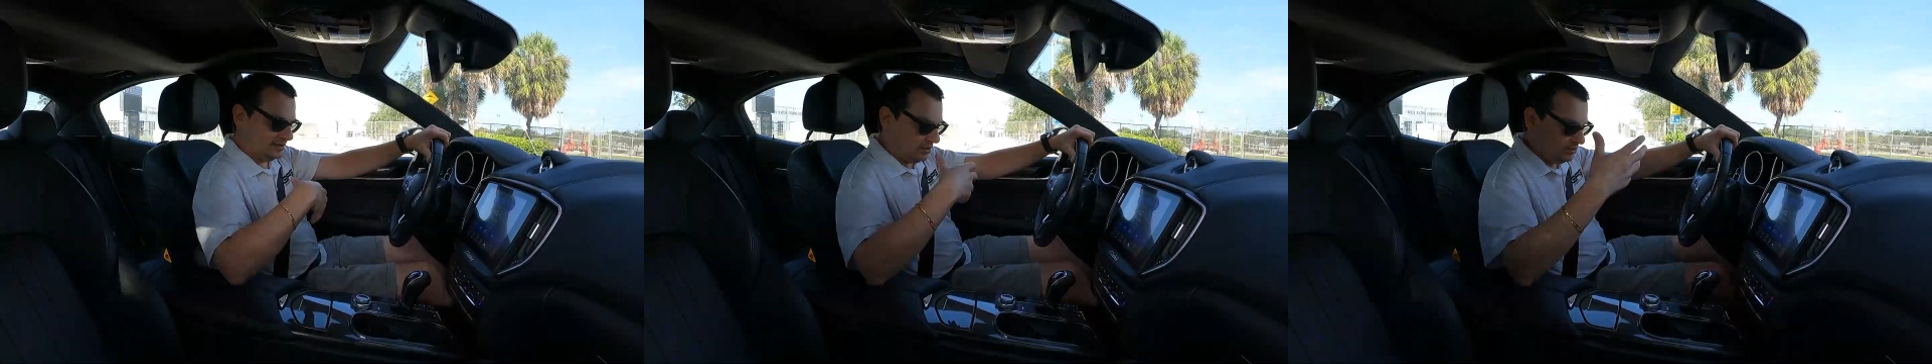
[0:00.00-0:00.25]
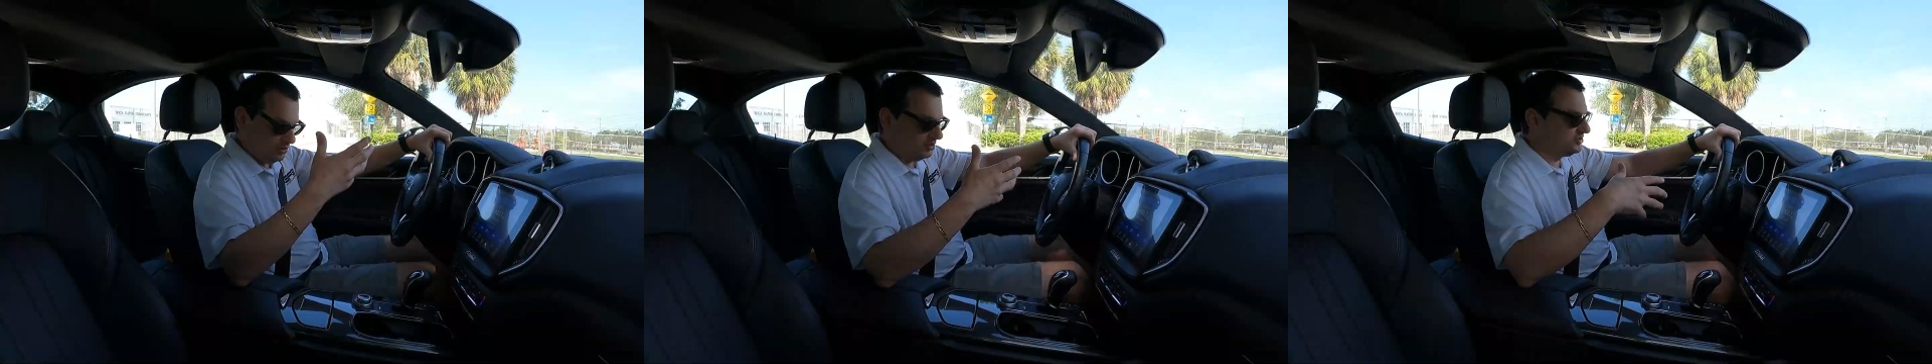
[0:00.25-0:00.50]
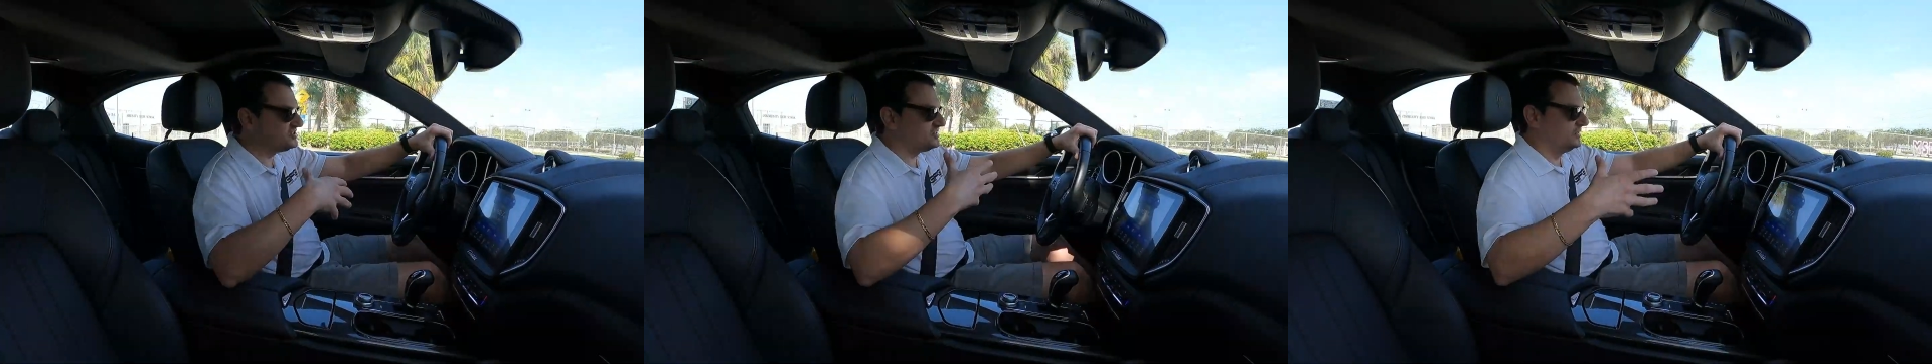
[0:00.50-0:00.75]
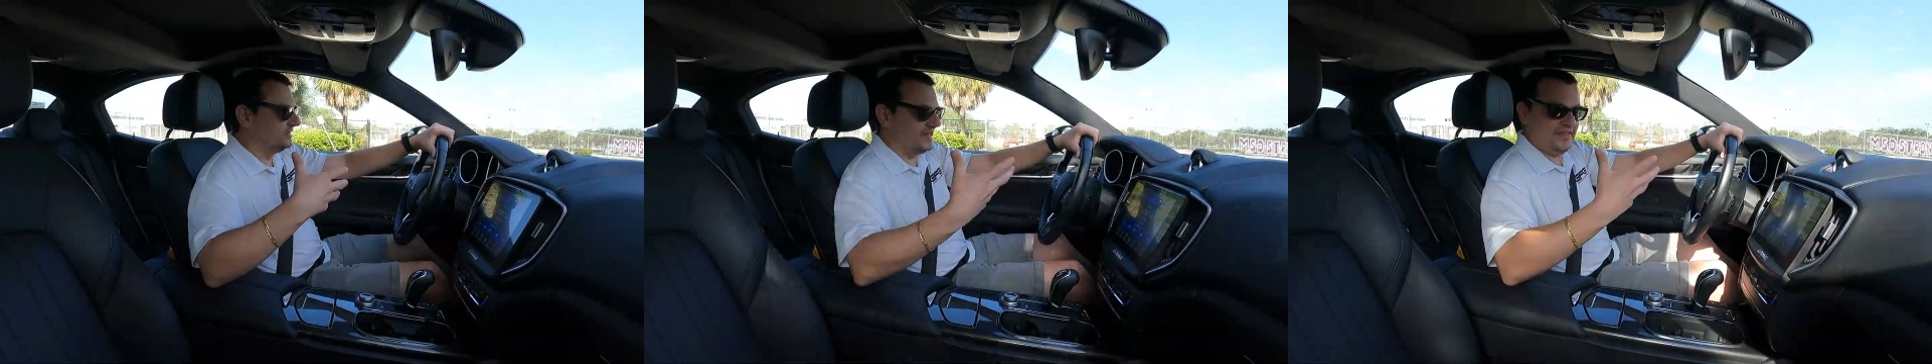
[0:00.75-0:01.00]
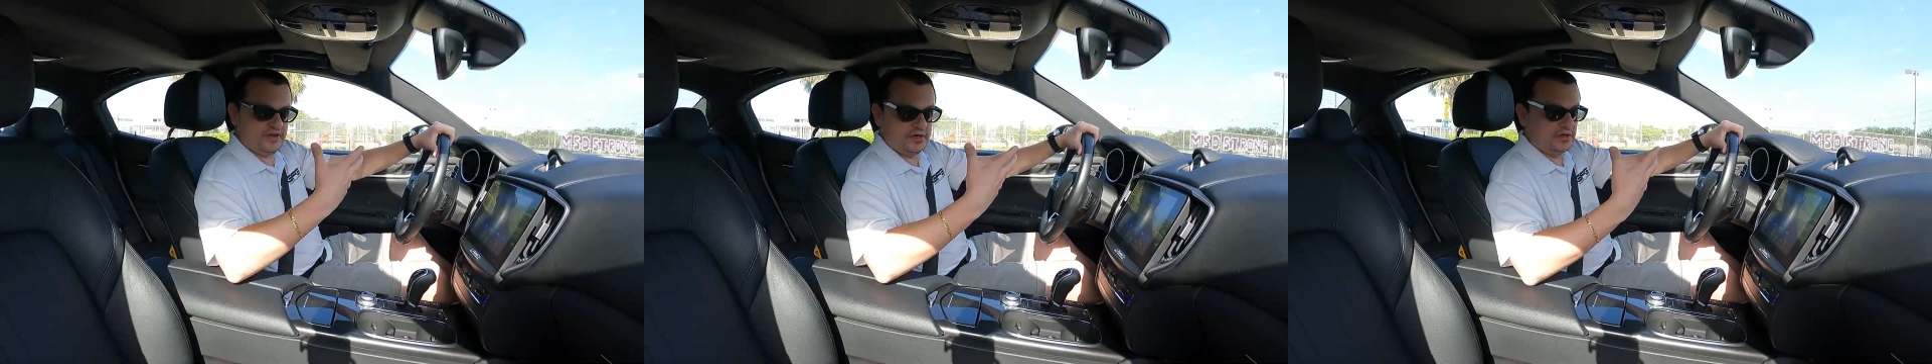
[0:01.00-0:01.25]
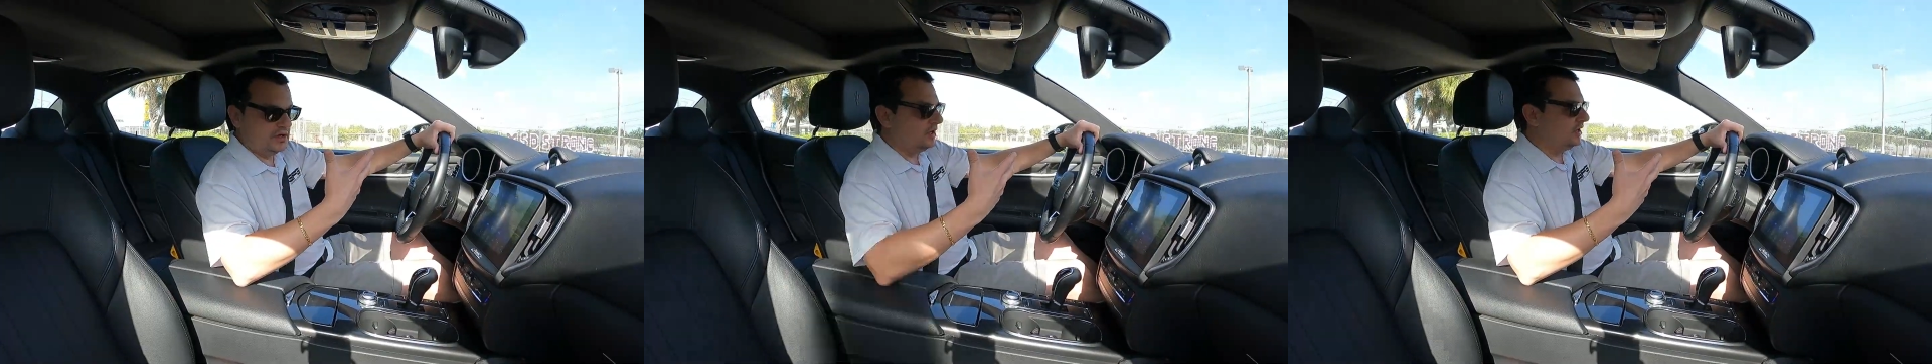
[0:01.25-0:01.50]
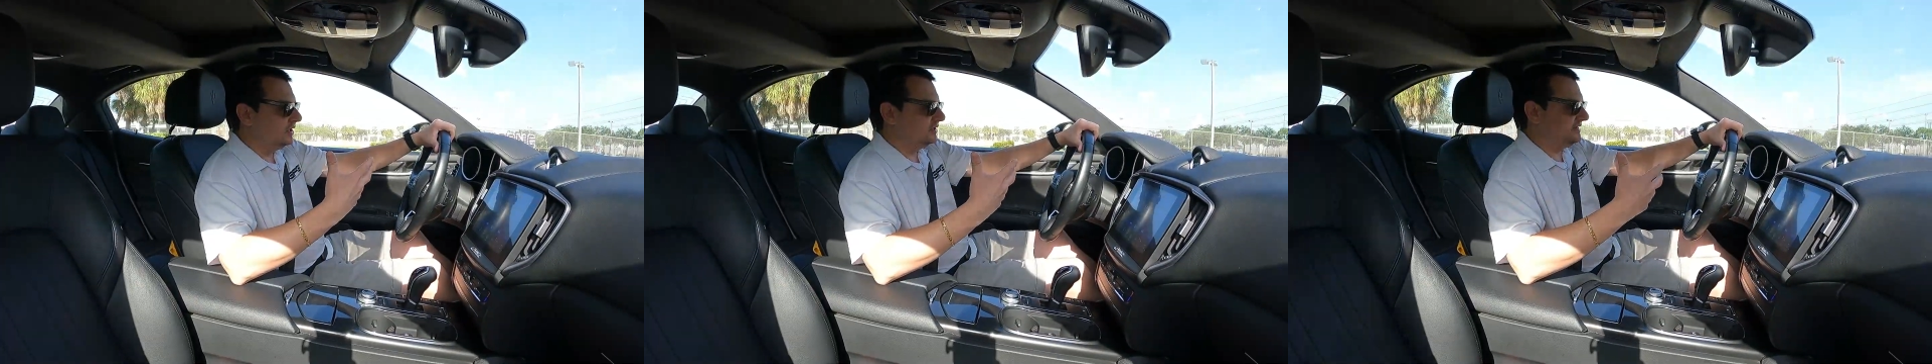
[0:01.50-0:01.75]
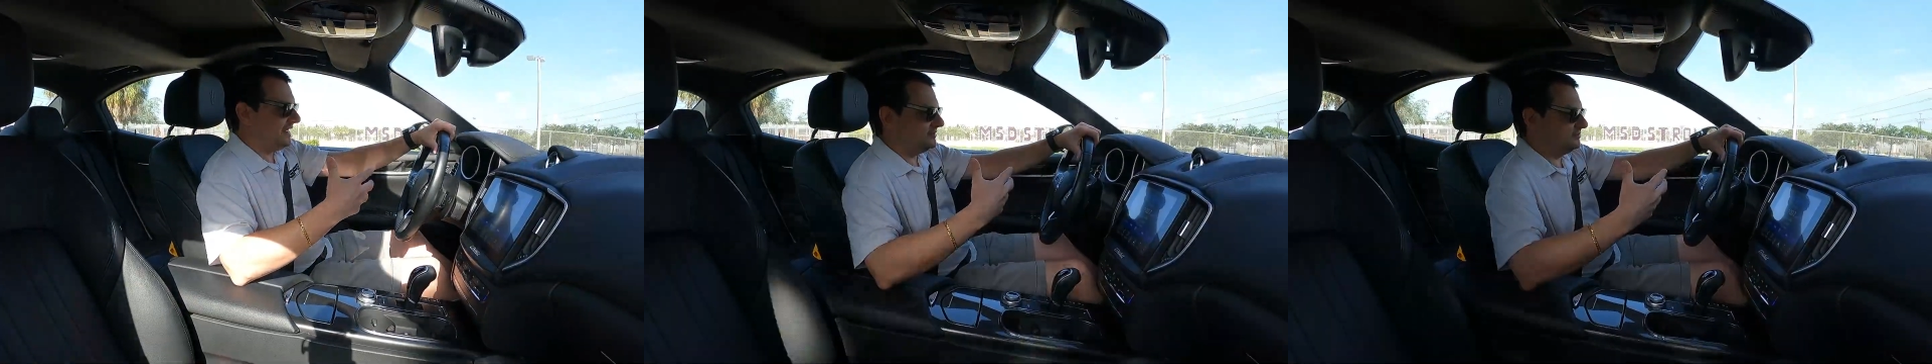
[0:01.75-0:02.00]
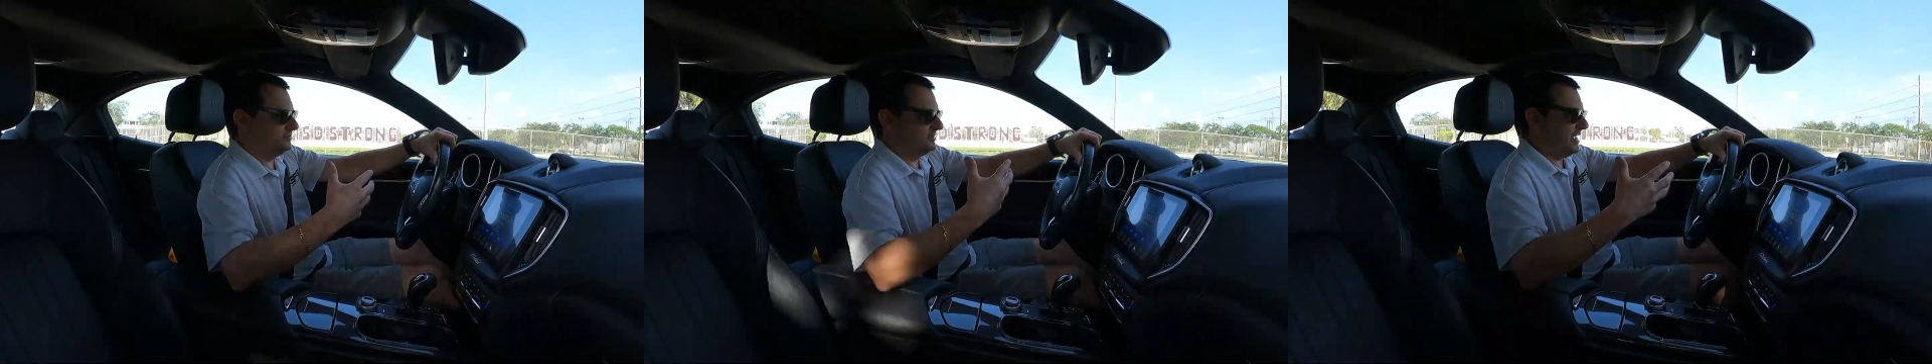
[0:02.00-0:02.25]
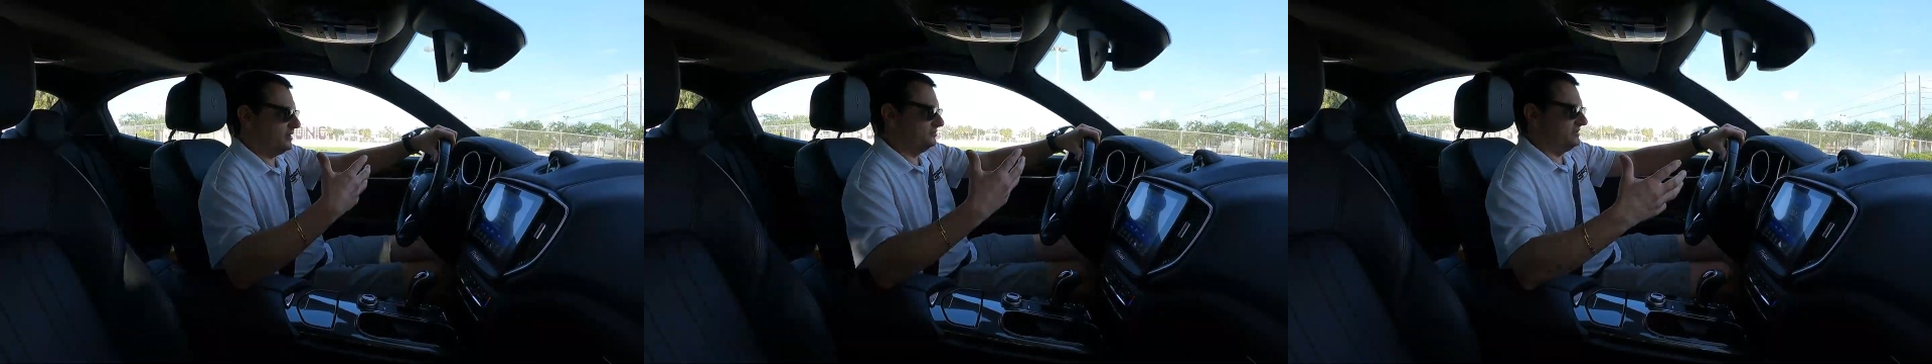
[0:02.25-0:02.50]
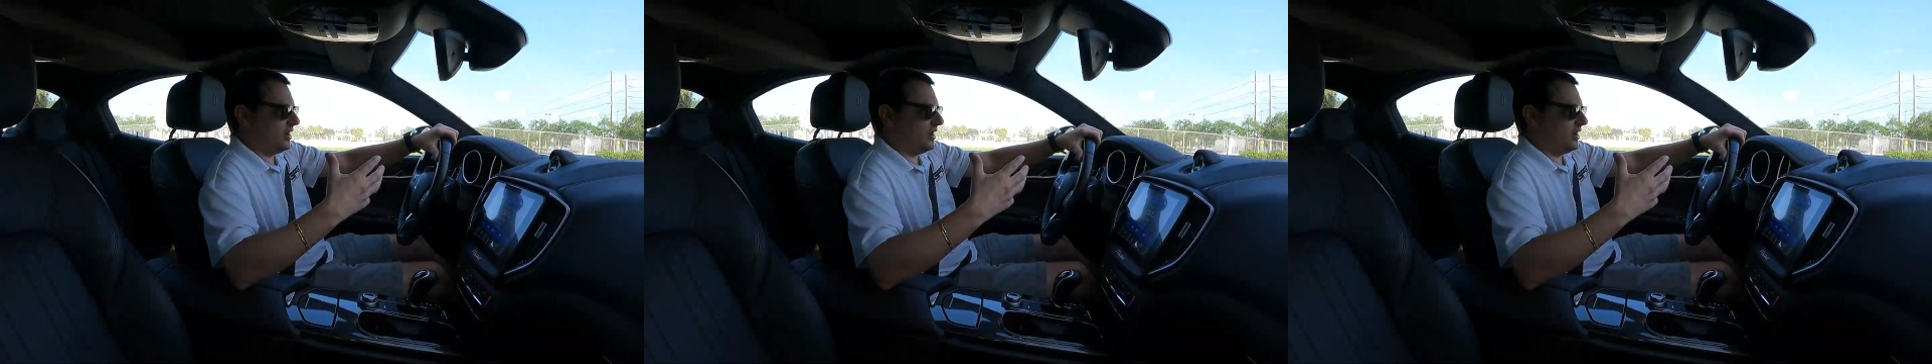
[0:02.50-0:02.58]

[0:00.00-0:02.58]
All this leather that they